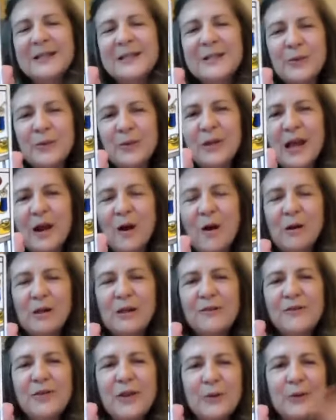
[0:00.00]
So all
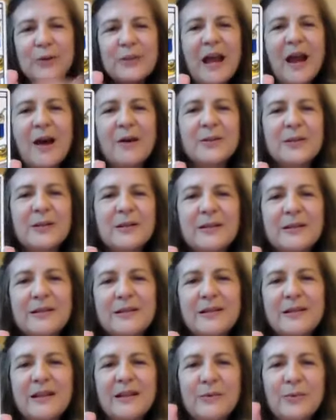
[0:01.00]
of those
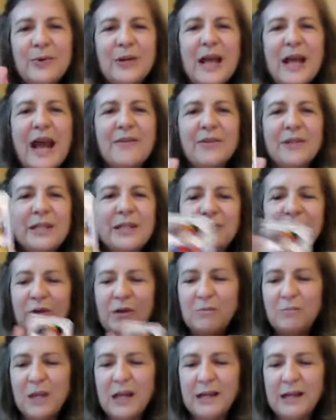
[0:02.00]
houses, it would have a
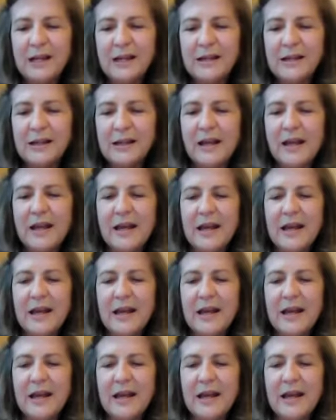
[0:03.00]
different meaning.